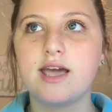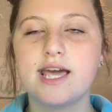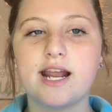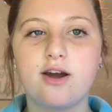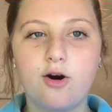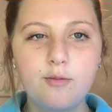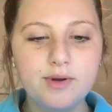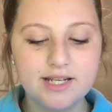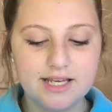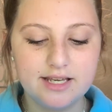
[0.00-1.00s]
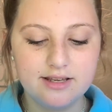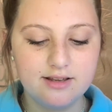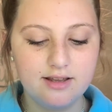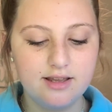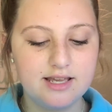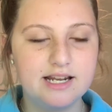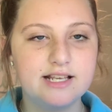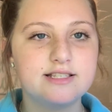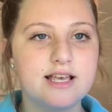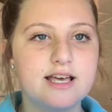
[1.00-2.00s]
and I open it and
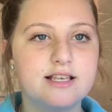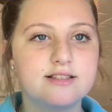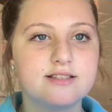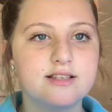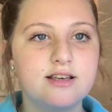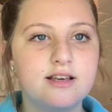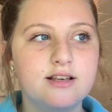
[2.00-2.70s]
it says